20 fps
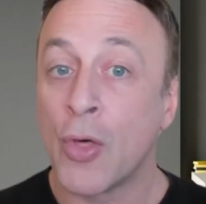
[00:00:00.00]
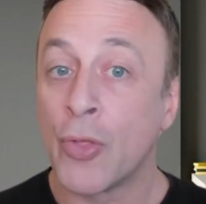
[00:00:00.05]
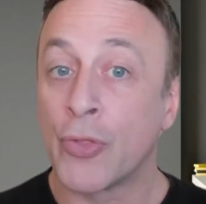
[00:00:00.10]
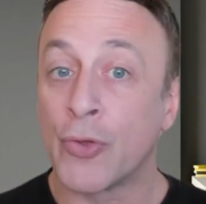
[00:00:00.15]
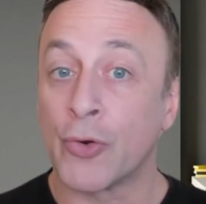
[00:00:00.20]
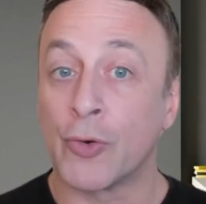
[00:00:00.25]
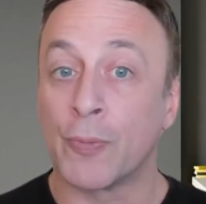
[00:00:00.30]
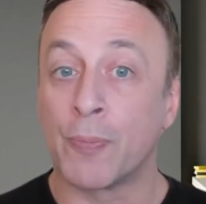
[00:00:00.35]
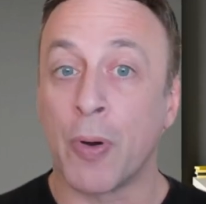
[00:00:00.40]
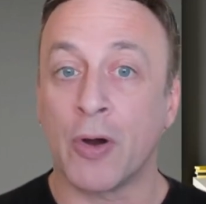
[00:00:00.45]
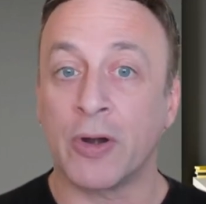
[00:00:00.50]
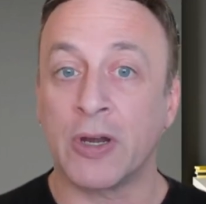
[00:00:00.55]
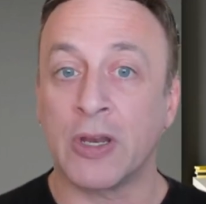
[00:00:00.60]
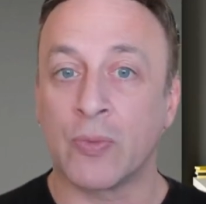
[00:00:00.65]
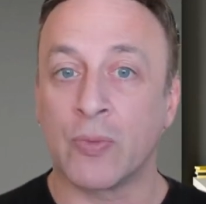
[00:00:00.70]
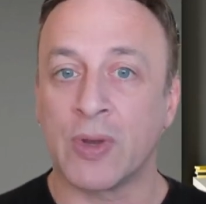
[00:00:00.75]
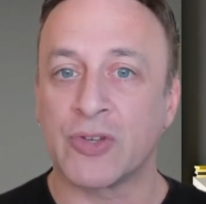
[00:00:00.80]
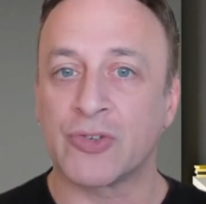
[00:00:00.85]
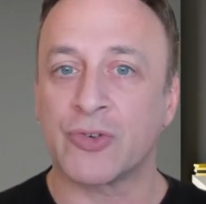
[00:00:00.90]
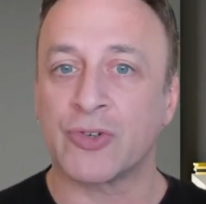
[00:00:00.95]
Third-party
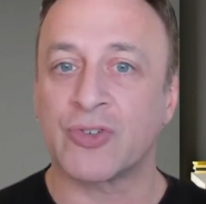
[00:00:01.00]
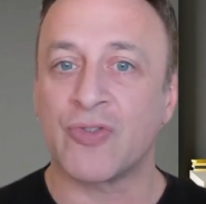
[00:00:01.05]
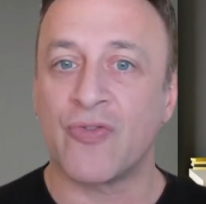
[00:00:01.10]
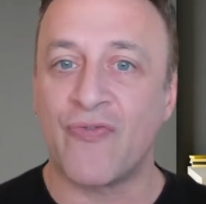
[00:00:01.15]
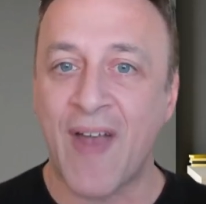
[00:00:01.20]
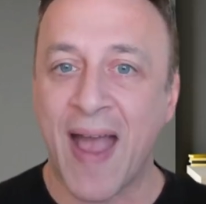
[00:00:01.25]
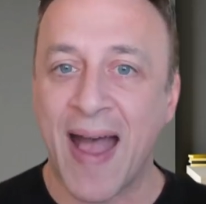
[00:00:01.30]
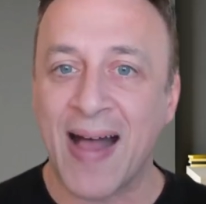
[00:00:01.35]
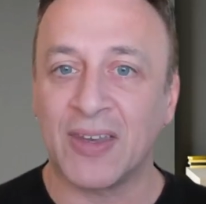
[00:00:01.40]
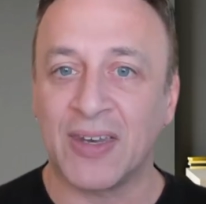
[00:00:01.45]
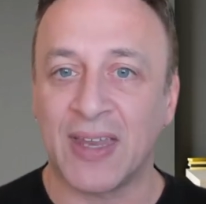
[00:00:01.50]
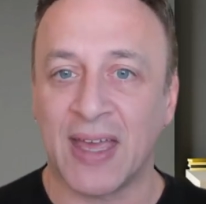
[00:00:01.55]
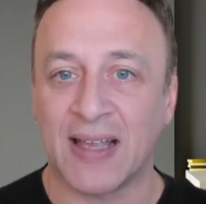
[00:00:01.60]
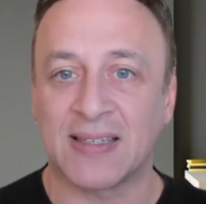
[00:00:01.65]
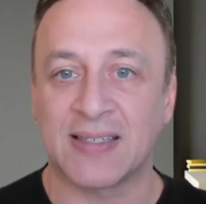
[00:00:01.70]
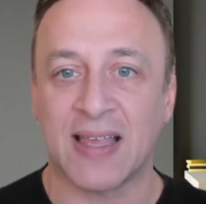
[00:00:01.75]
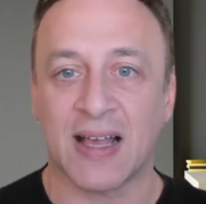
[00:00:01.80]
research validates